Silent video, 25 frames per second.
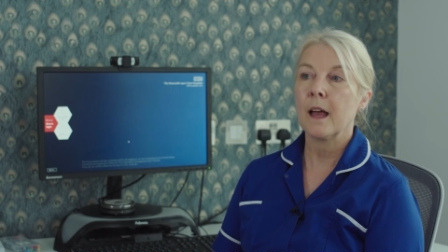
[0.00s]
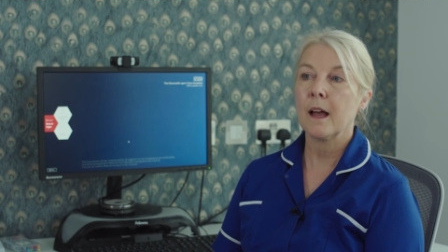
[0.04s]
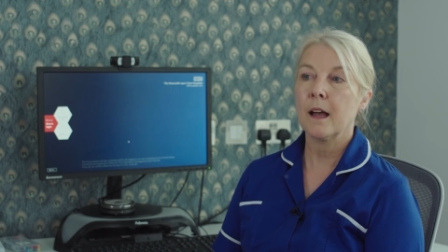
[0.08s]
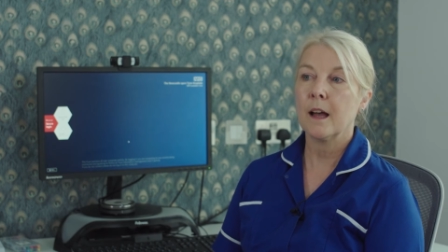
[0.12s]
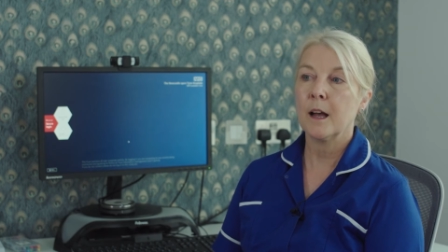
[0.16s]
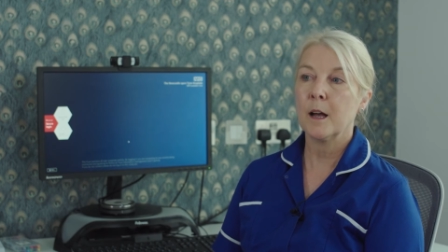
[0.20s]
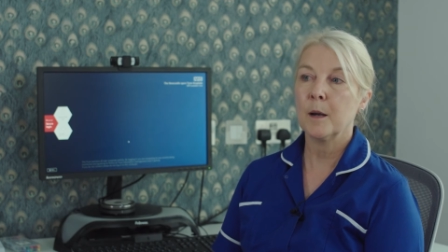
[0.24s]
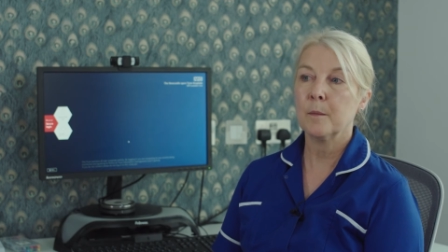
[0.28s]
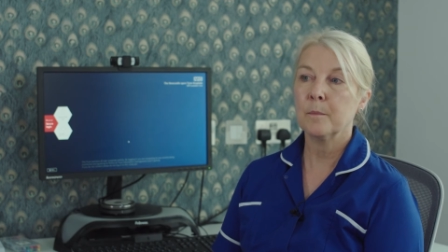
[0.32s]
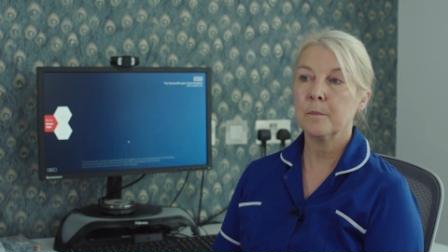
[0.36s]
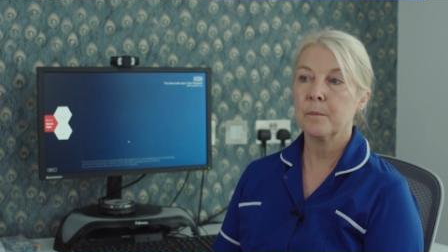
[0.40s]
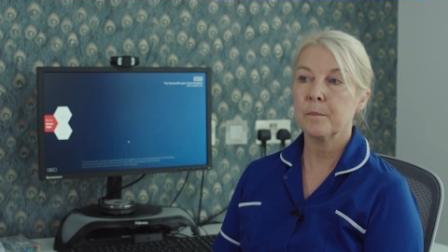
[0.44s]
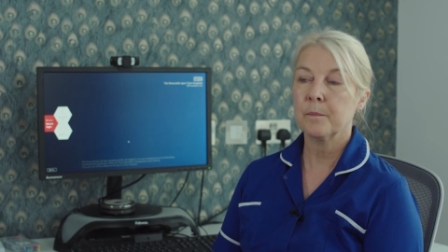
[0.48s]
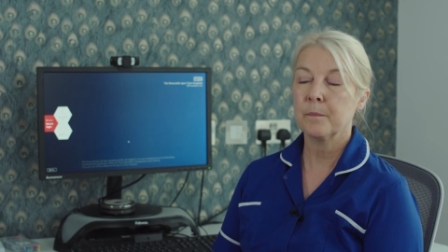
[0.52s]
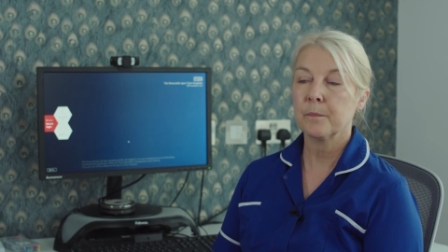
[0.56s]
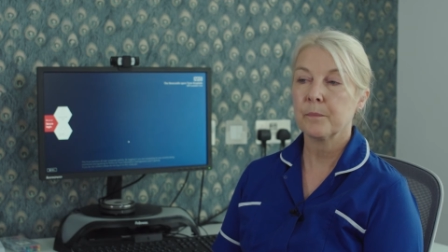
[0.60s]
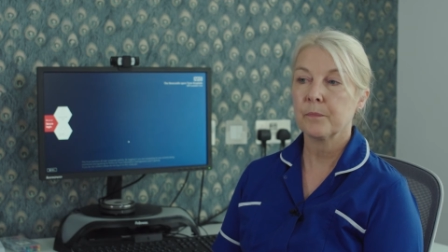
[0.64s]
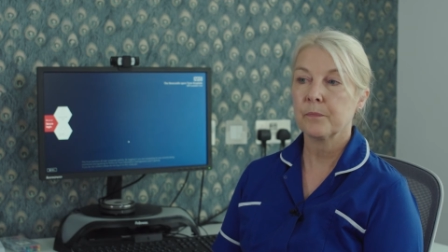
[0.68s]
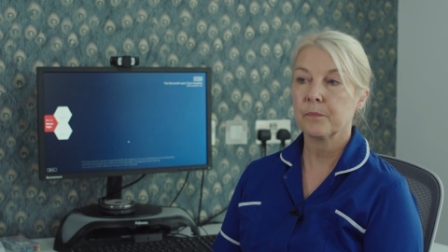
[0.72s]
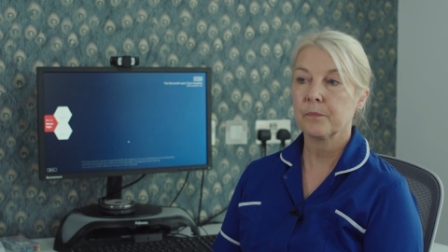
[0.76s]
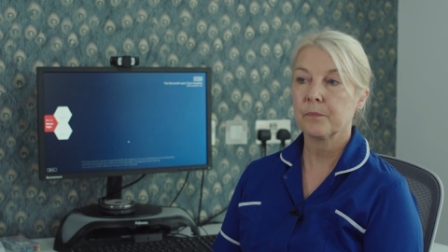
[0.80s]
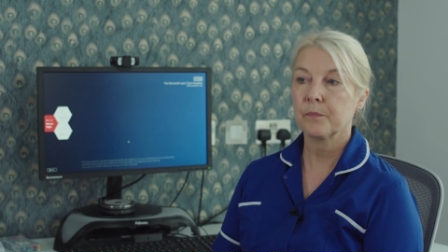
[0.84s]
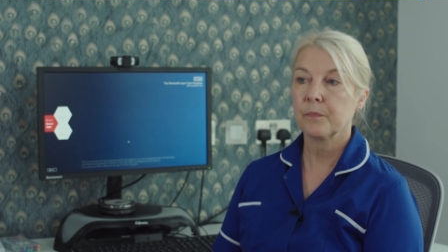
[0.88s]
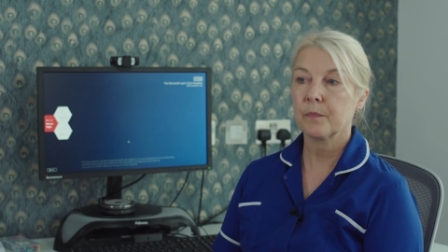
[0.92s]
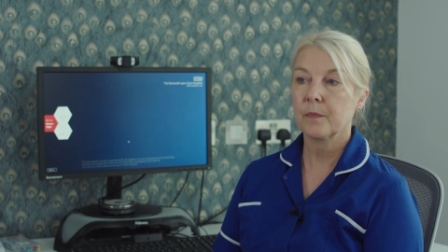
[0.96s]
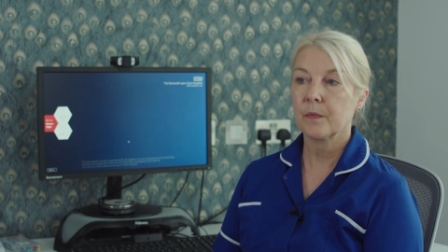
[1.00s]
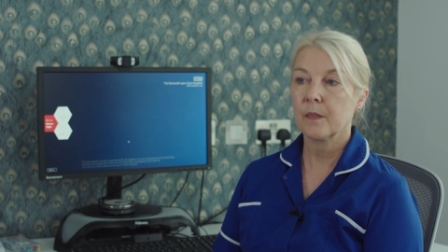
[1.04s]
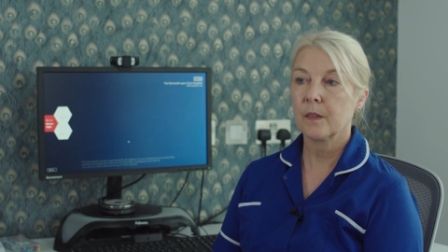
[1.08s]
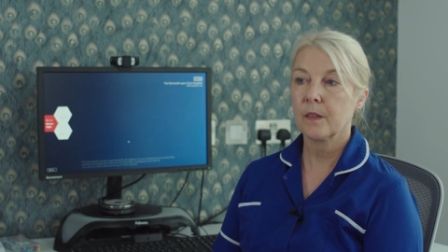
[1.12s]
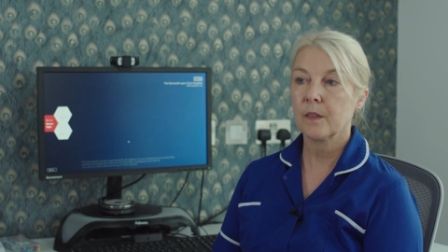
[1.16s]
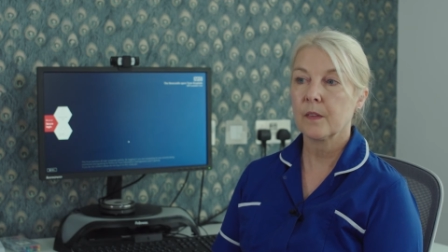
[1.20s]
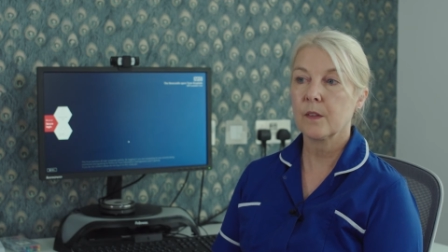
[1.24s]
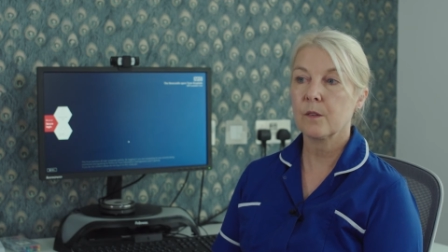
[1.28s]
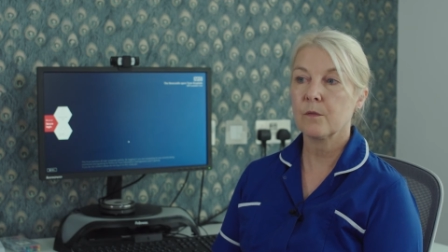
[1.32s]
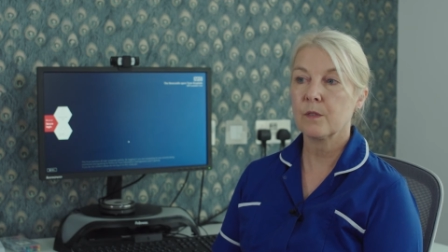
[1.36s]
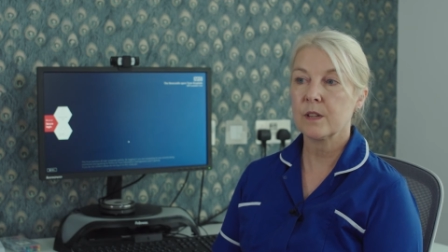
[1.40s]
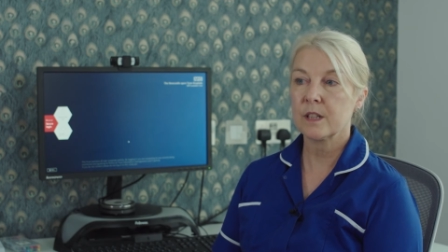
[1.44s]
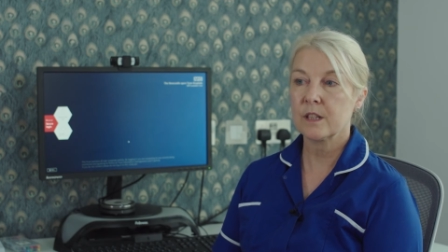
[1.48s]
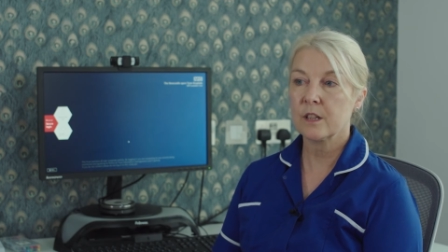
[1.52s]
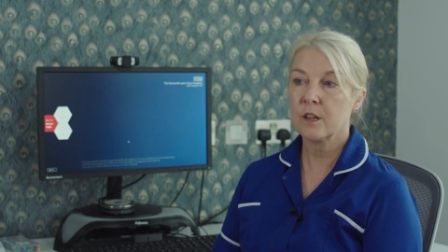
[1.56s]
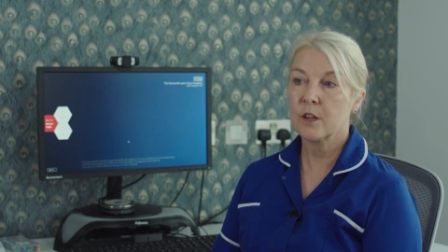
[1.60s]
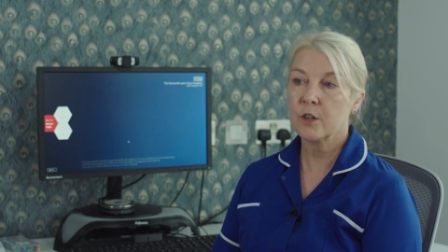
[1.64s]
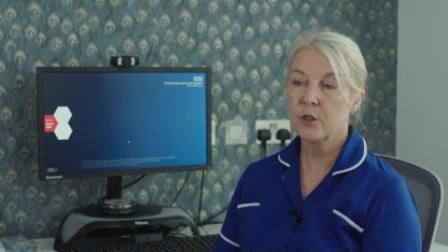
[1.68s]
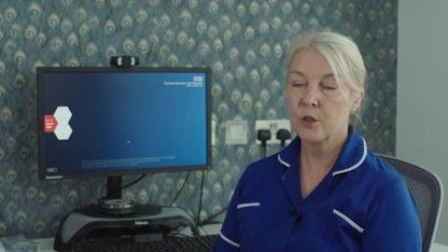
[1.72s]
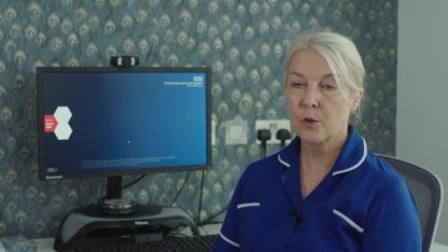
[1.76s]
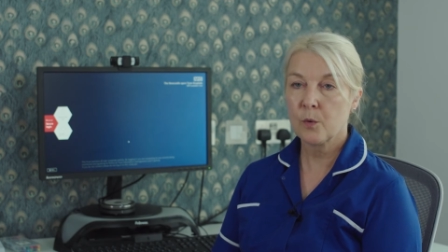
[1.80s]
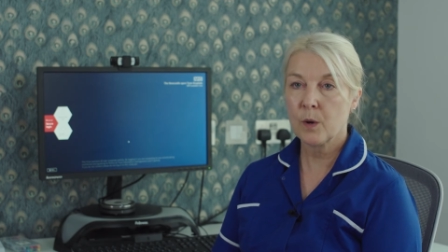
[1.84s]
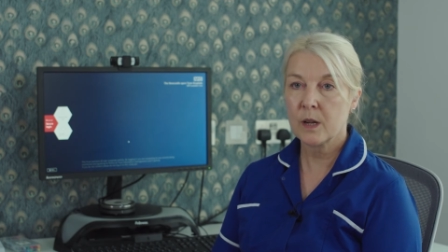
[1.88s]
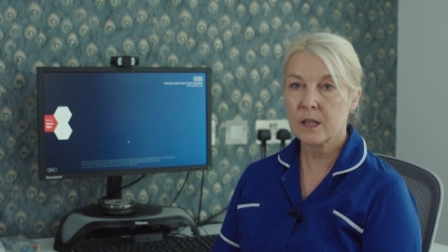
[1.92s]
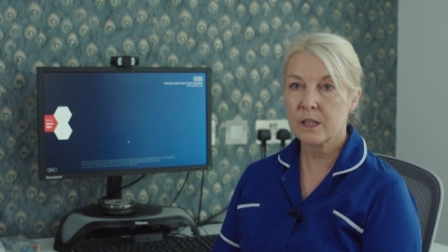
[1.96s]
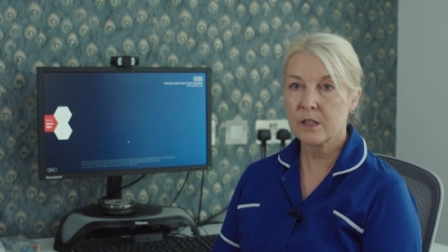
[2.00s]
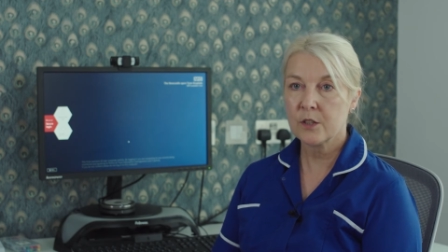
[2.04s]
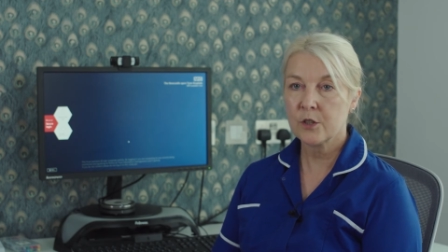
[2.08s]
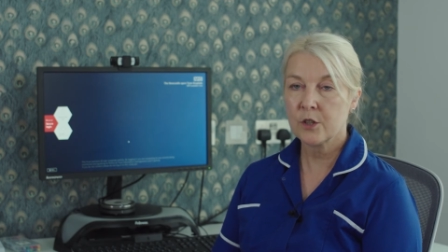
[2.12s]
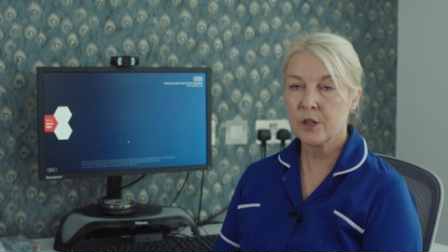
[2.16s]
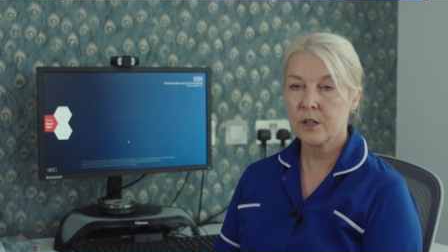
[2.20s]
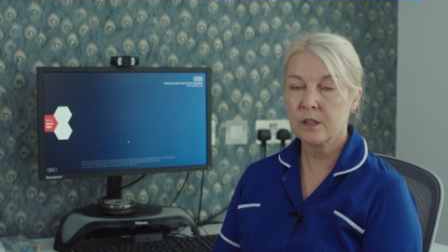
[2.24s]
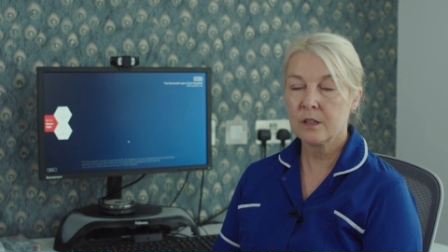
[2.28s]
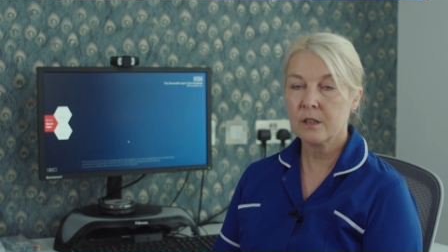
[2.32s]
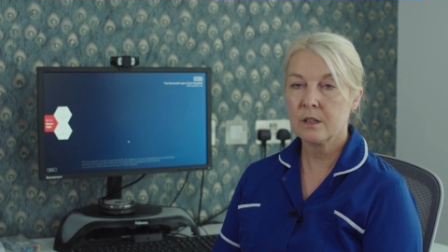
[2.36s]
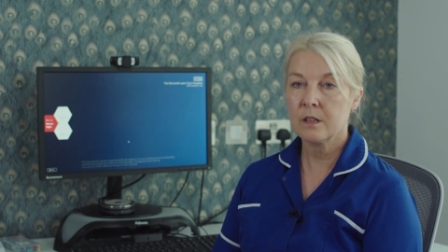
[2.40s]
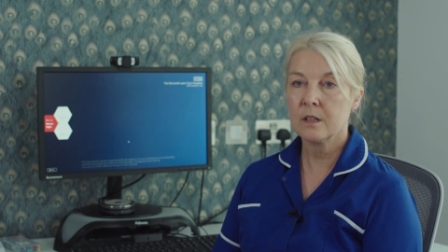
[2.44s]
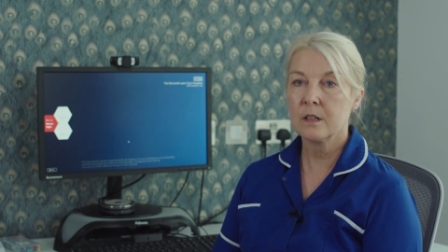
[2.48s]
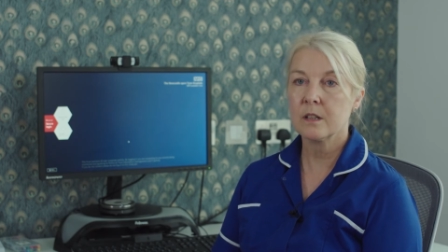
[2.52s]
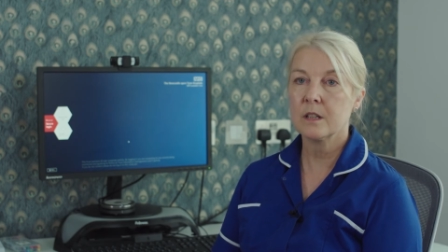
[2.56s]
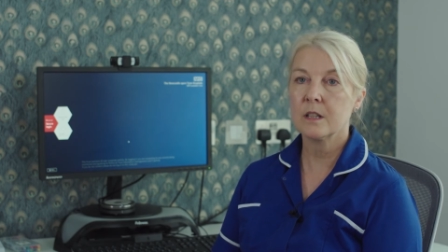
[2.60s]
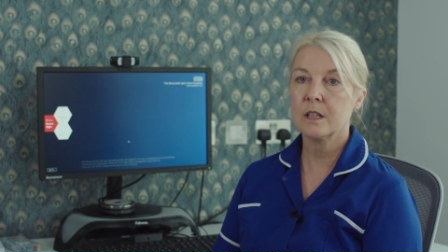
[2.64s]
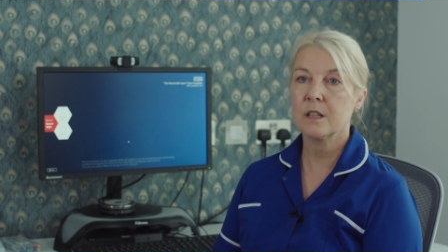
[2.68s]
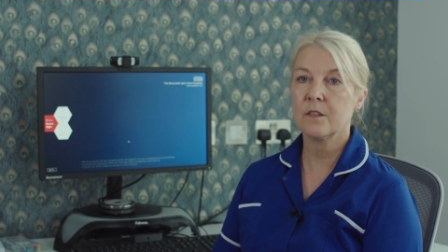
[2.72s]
The research question,